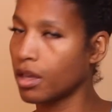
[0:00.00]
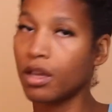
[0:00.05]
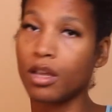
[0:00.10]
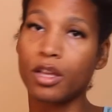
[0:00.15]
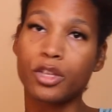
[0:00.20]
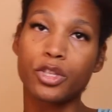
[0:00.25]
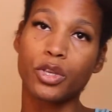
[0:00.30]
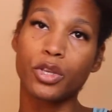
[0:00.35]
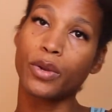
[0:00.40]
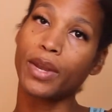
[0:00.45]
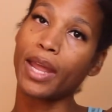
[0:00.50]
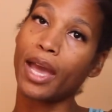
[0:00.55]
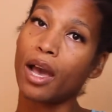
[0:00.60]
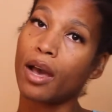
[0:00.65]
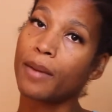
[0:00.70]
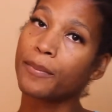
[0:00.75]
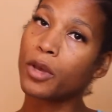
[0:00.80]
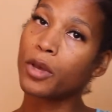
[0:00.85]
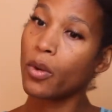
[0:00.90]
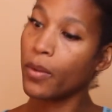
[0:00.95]
So now
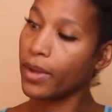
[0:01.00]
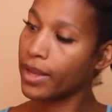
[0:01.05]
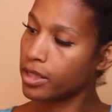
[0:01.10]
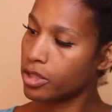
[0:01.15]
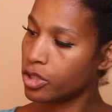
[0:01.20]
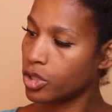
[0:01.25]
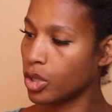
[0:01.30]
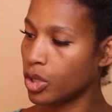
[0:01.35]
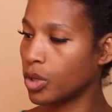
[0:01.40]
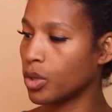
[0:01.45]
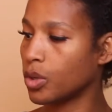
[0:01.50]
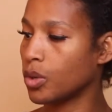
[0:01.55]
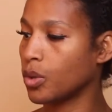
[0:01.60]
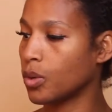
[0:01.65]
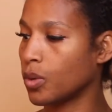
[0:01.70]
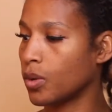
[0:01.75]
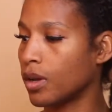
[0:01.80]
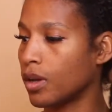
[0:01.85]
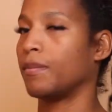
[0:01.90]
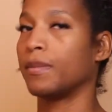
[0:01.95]
I'm going
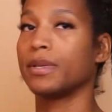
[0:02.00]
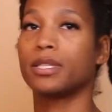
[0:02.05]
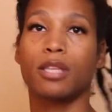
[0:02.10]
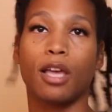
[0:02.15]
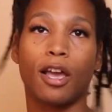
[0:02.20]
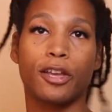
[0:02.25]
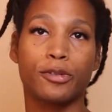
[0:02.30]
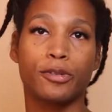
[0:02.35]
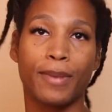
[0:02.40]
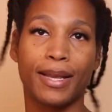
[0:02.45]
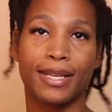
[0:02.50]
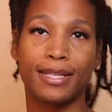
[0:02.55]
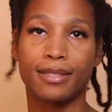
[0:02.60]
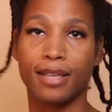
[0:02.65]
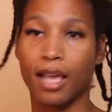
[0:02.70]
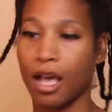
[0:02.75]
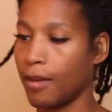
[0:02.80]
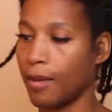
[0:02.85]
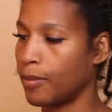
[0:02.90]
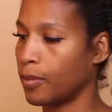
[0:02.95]
to massage my
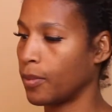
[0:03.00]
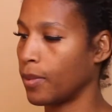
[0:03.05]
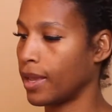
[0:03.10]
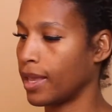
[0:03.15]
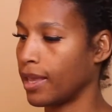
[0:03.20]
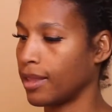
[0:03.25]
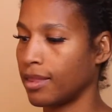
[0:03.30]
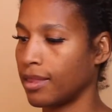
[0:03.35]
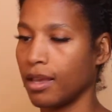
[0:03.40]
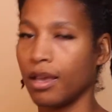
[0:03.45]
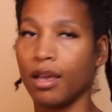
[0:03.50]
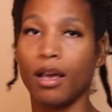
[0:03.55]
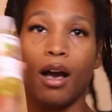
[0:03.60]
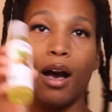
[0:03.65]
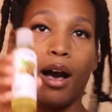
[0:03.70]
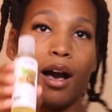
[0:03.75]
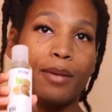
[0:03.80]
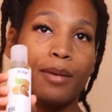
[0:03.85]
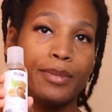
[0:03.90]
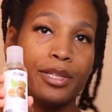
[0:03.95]
scalp with
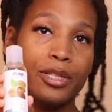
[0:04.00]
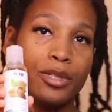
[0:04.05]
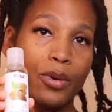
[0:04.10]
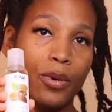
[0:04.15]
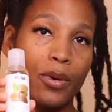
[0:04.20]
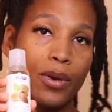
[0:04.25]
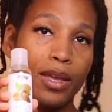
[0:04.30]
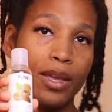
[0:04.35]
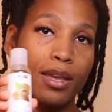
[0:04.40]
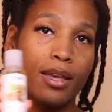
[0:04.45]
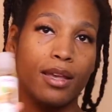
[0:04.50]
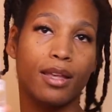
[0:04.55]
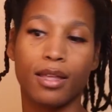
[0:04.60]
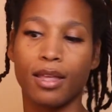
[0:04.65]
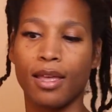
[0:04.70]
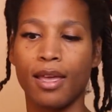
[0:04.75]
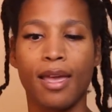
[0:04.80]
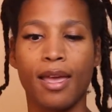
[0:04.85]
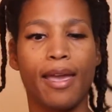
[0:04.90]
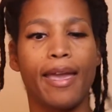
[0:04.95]
almond
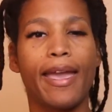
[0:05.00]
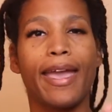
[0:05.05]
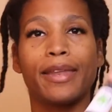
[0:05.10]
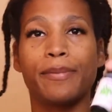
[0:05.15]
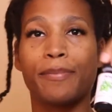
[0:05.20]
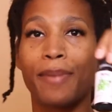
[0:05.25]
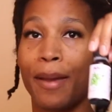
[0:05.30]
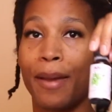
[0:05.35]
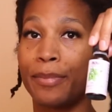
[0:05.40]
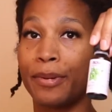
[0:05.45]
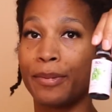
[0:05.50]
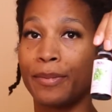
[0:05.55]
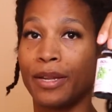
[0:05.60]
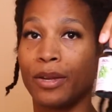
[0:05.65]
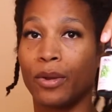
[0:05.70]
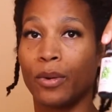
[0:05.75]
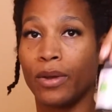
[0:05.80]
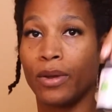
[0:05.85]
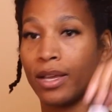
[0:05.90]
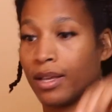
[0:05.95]
oil and
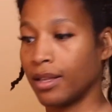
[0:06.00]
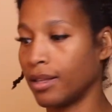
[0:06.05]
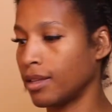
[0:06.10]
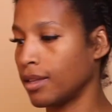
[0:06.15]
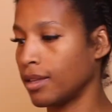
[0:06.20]
peppermint oil.